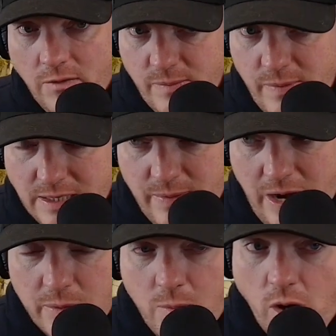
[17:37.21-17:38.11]
You know, if somebody's
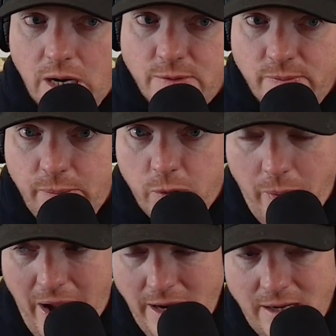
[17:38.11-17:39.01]
coming out with markups and people
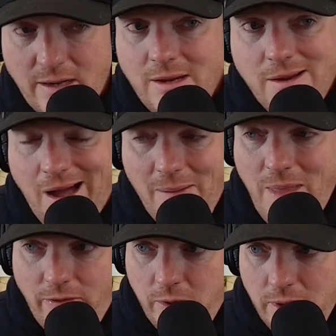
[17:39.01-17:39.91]
are paying it,
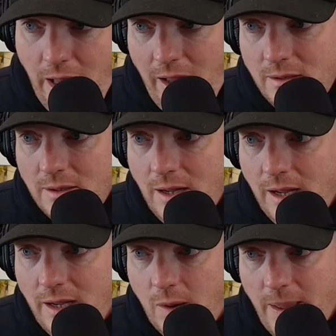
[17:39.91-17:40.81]
I'm not doing that.
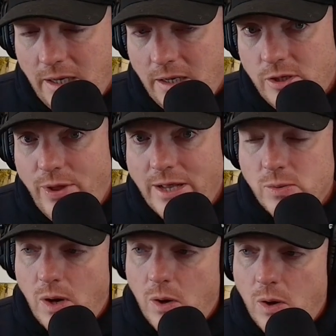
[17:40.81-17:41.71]
I, you know, I'm not going to do
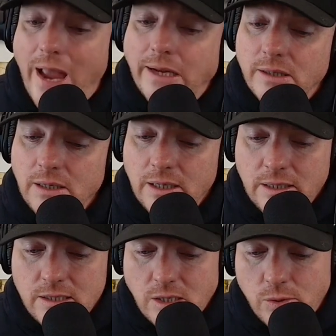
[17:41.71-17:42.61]
that, so I'll wait. Yeah,
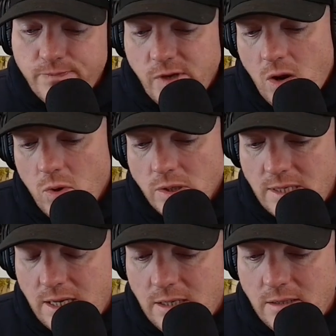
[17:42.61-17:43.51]
I'll so you know, we'll
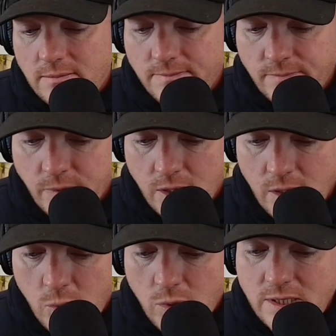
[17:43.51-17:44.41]
see. Let
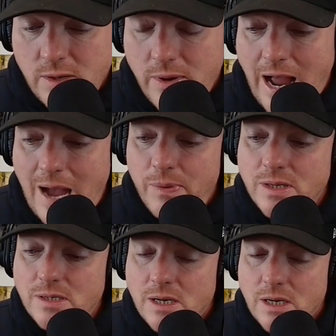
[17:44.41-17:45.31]
the bugs. We'll get see out. What
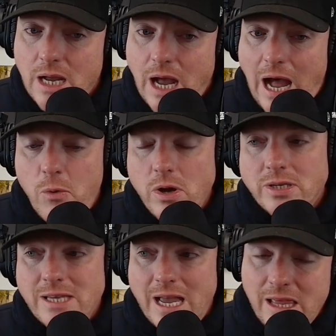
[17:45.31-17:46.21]
happens. Mm-hmm. I
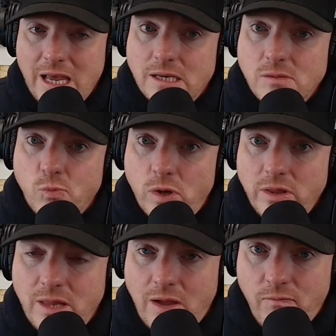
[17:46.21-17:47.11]
will say this
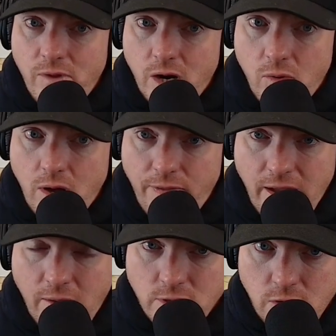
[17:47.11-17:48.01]
one. It, you know, I
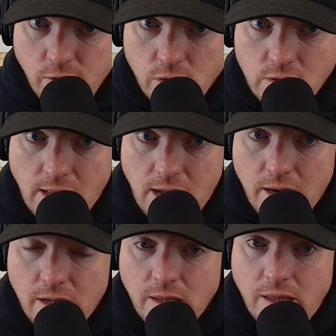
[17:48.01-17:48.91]
think it was overlooked a
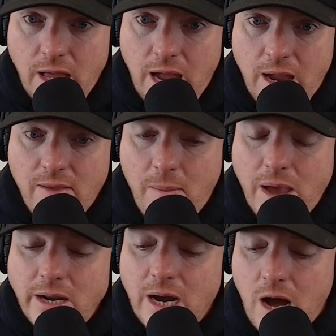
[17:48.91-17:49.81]
lot. They they
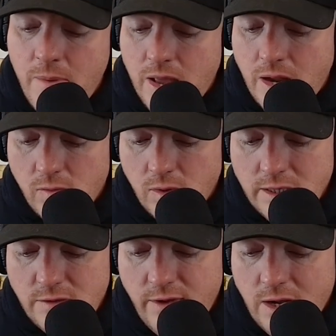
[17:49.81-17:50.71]
made a comment in the
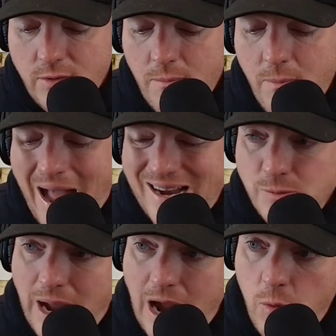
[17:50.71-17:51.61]
release video that
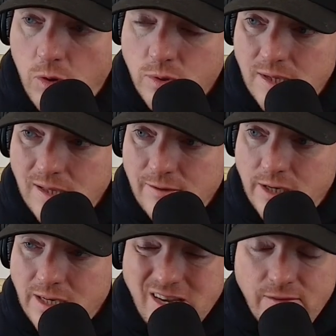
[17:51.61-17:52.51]
max power was
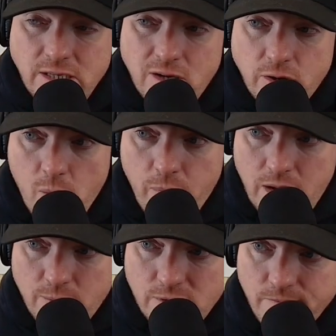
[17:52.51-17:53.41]
delivered at seventeen hundred R
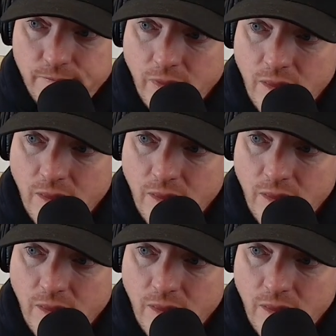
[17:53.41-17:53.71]
P Ms.